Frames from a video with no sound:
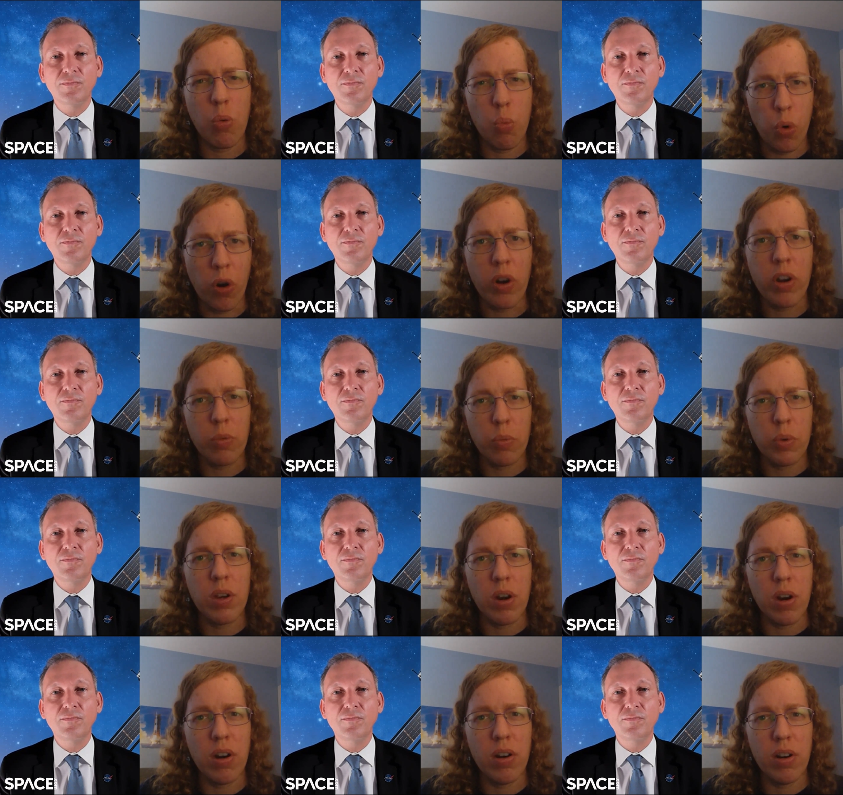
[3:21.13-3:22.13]
Speaker 1: how worried
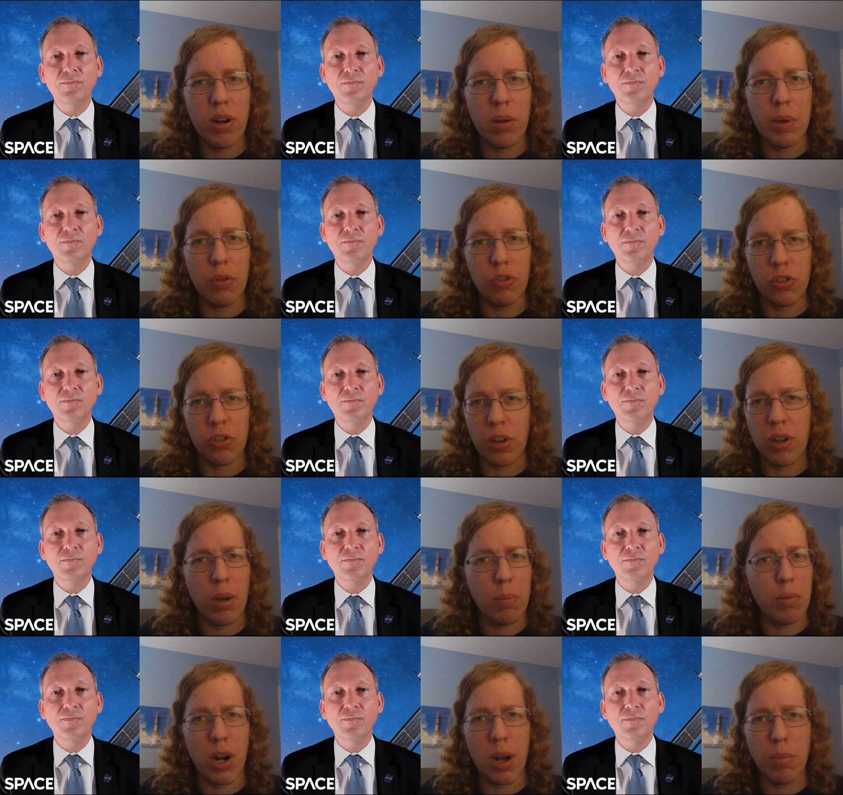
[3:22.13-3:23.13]
we are about
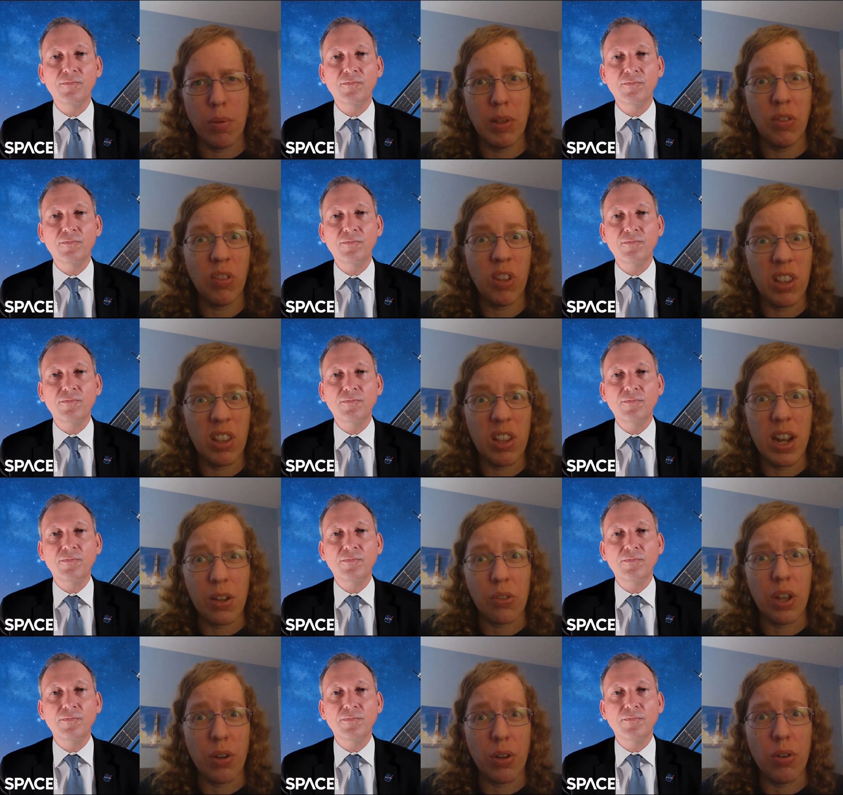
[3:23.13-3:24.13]
uh, a problem in, say, the
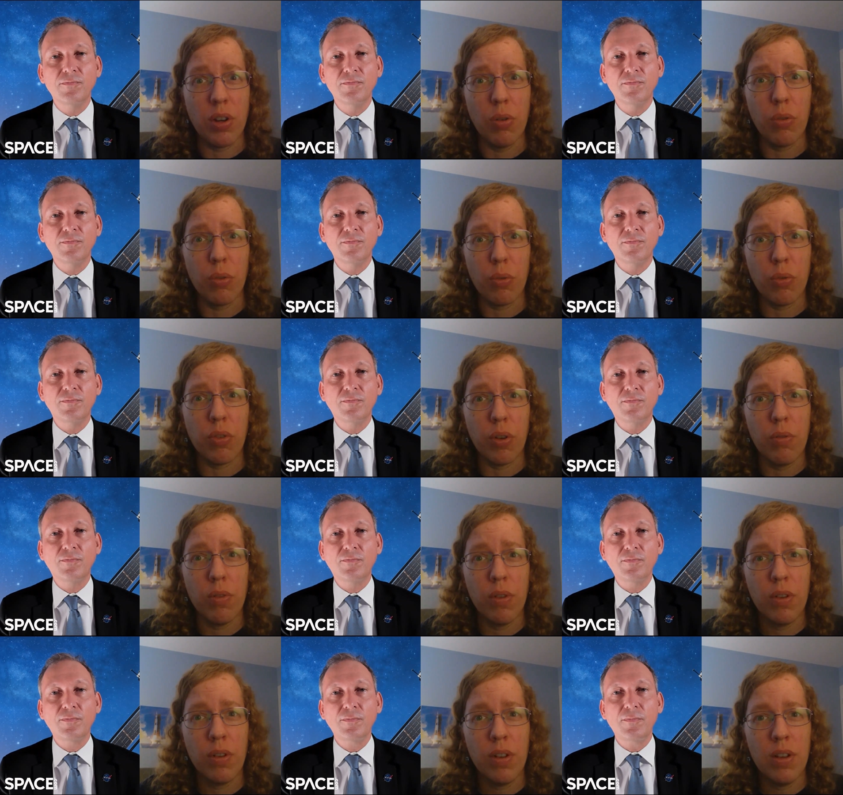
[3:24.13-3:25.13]
next 100 years or
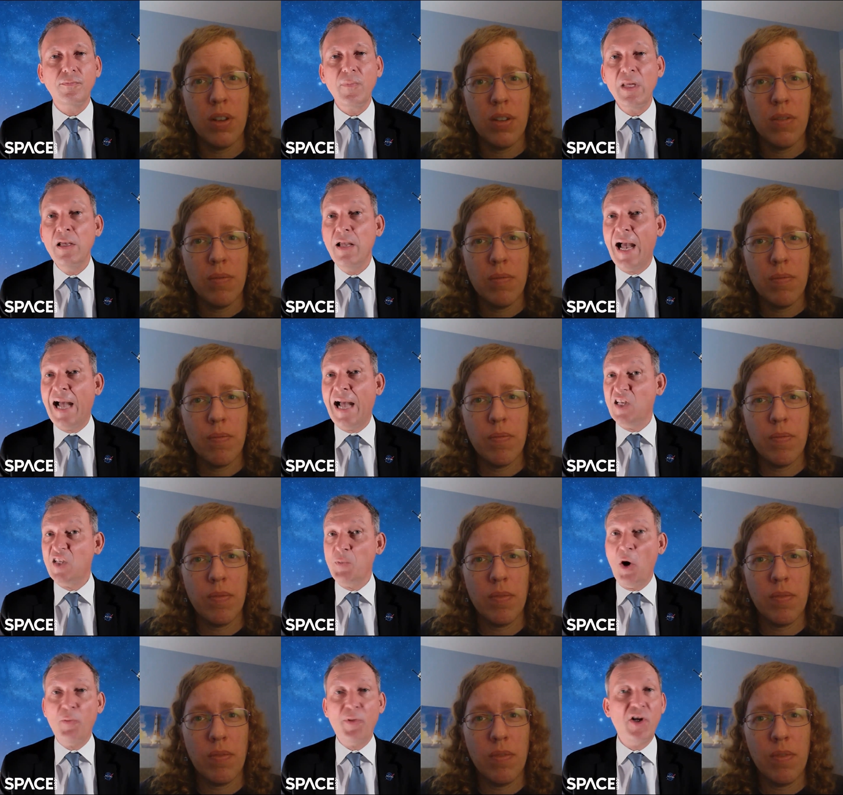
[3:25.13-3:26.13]
so?
Speaker 2: At
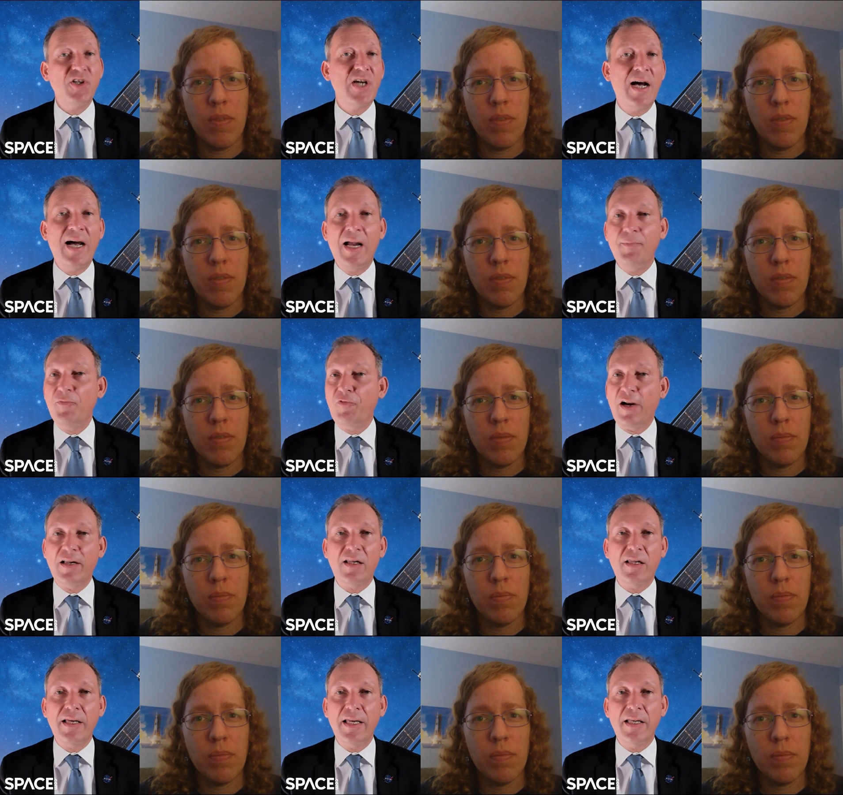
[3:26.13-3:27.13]
this moment in time,
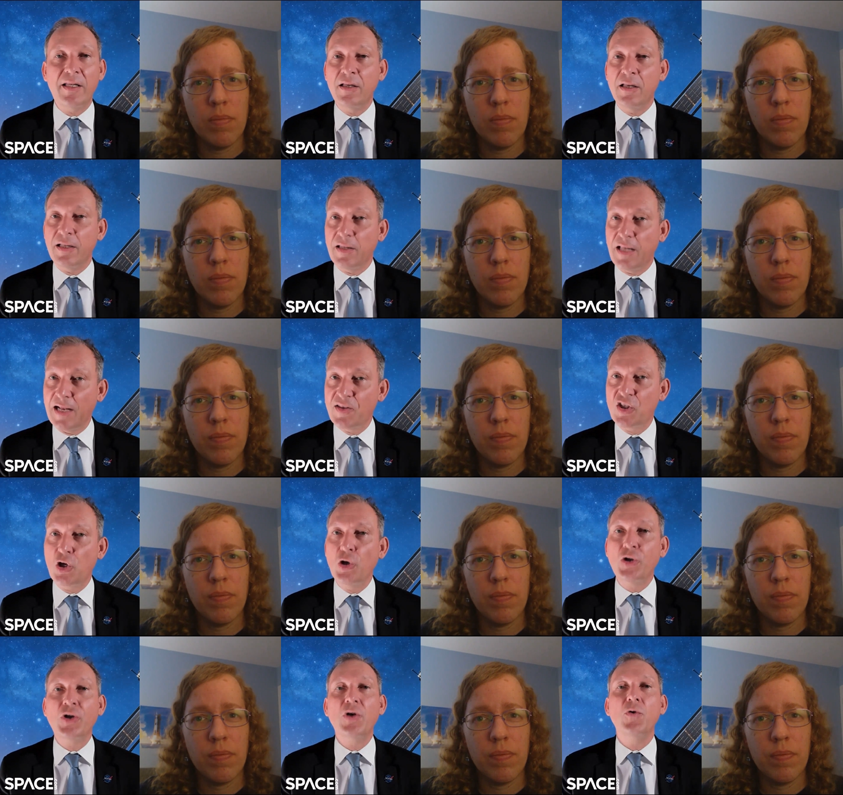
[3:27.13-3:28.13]
frankly, and that's
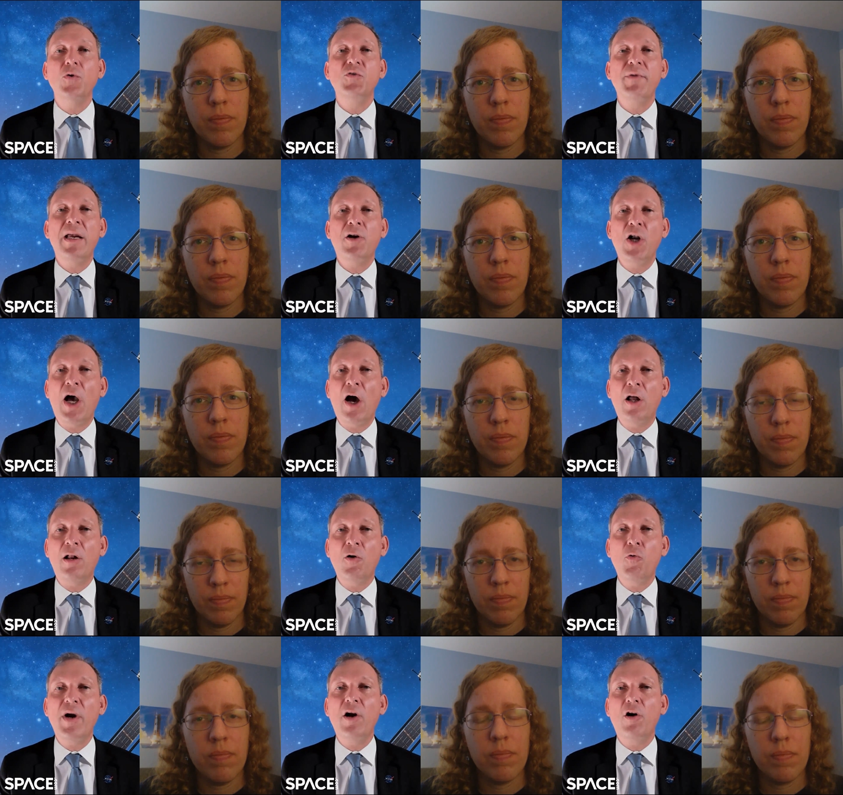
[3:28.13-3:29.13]
good news, we are not
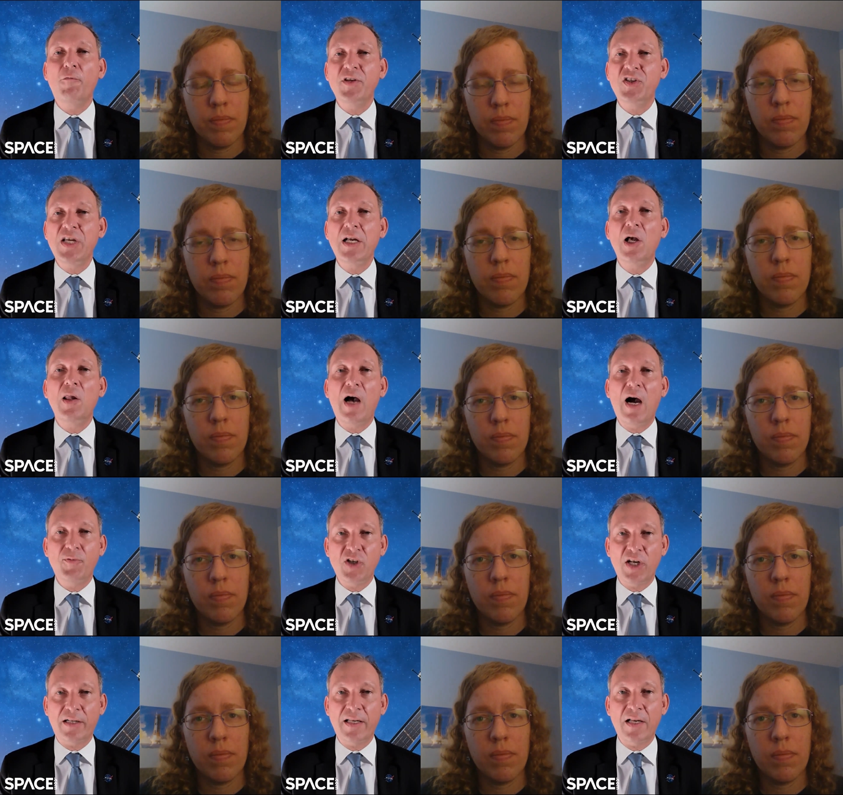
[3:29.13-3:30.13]
aware of a single
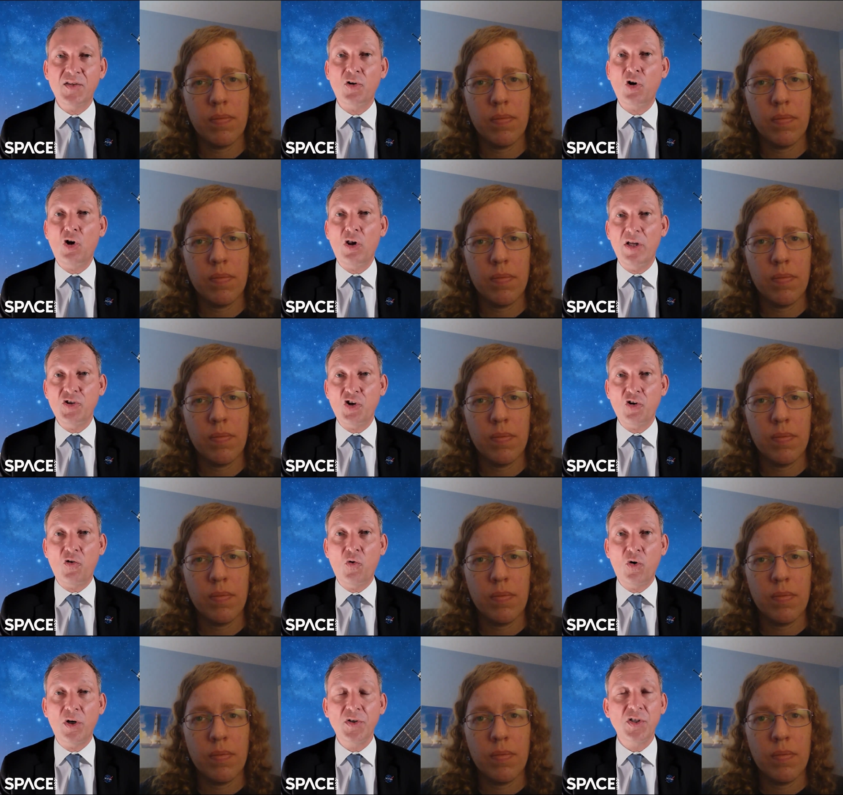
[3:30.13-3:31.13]
object that's on collision
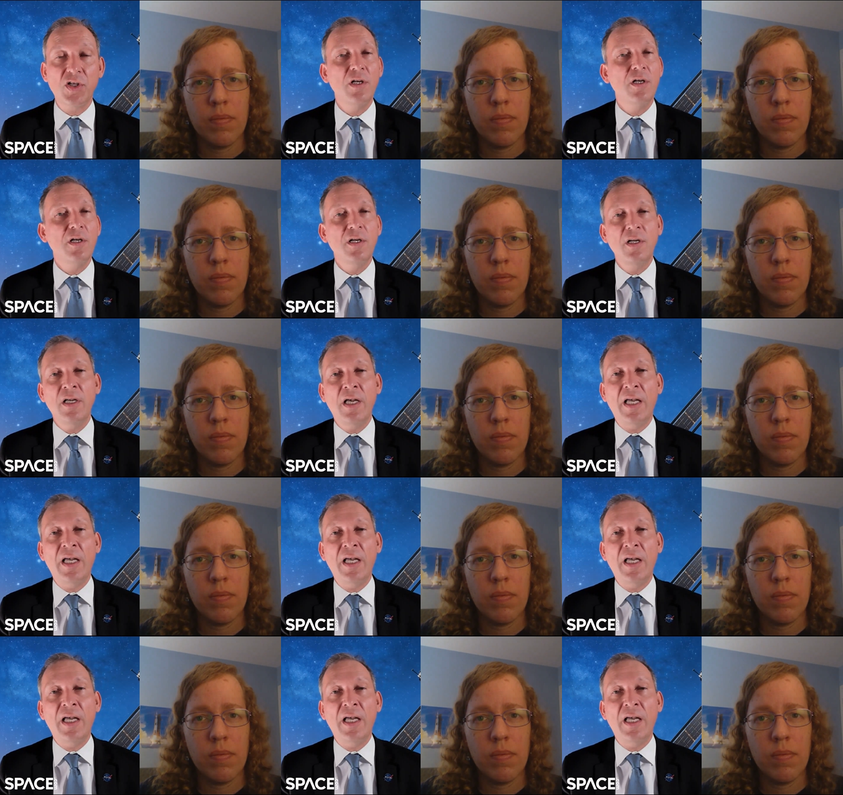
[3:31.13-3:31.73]
course